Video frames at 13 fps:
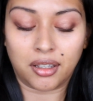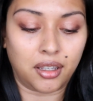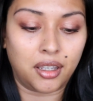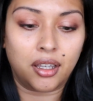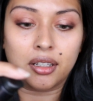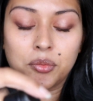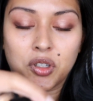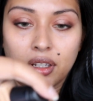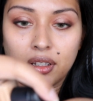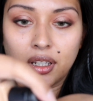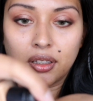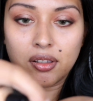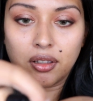And I'm just going
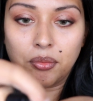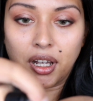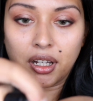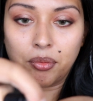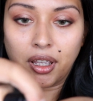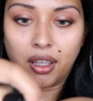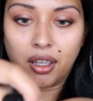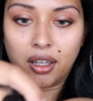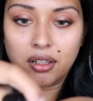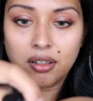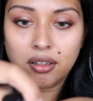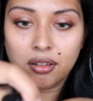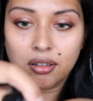to take this on the back of my
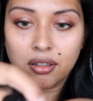hand.